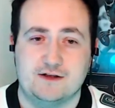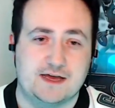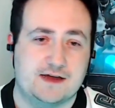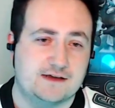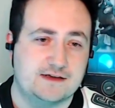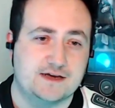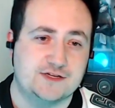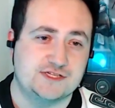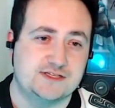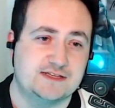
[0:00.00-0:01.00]
He got a
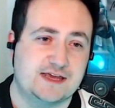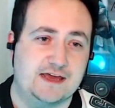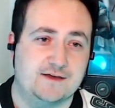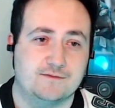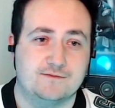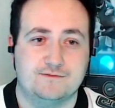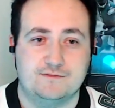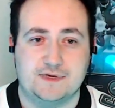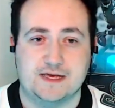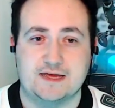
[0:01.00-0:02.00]
concussion in the game
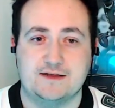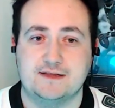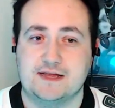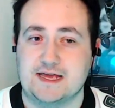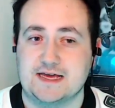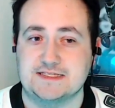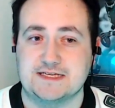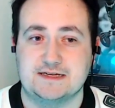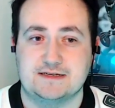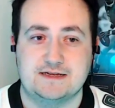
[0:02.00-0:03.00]
again, like I
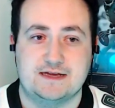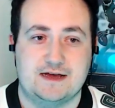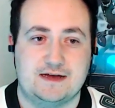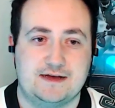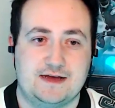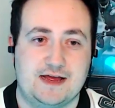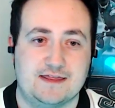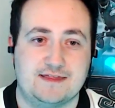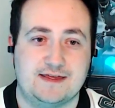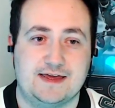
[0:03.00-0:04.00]
said, uh, I
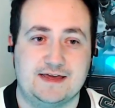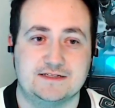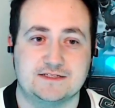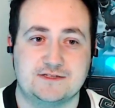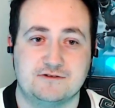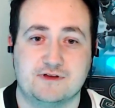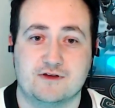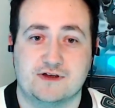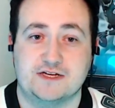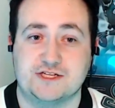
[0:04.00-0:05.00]
think he's doing a
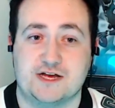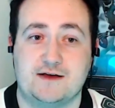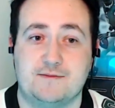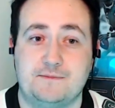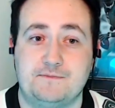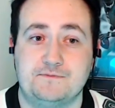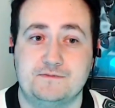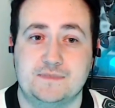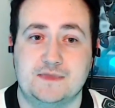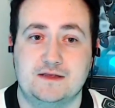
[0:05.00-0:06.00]
great job
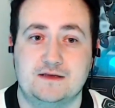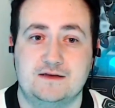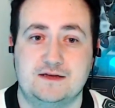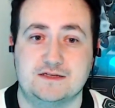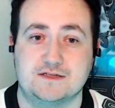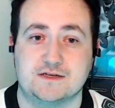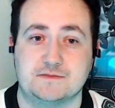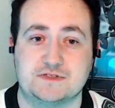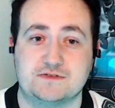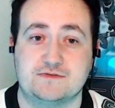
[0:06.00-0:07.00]
in
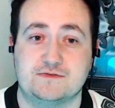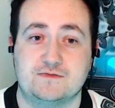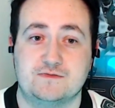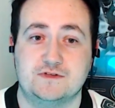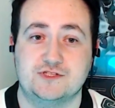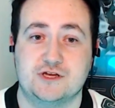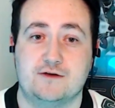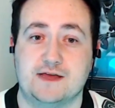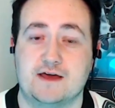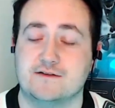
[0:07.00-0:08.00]
terms of
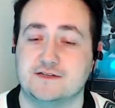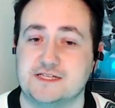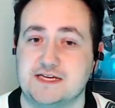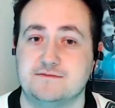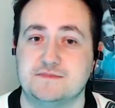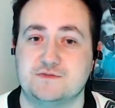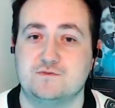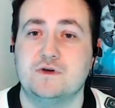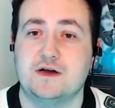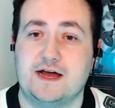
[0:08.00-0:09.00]
showing other teams
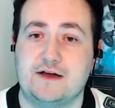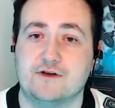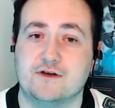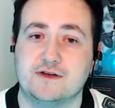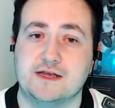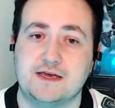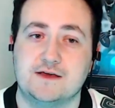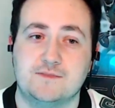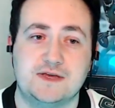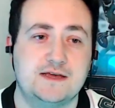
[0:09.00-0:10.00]
uh, how good he
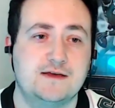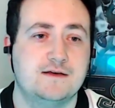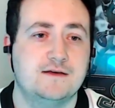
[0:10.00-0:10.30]
could be.